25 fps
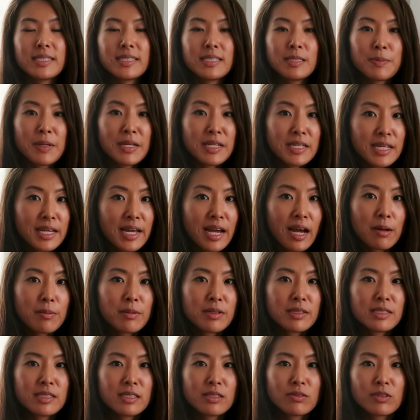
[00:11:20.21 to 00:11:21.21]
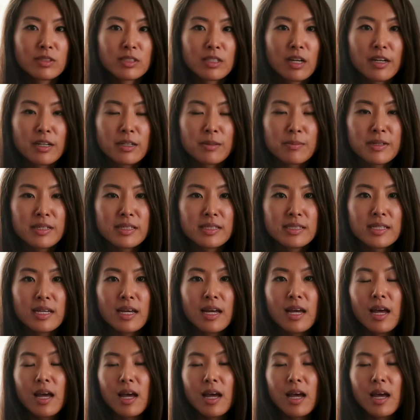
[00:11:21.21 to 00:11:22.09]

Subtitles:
spending habits in retirement,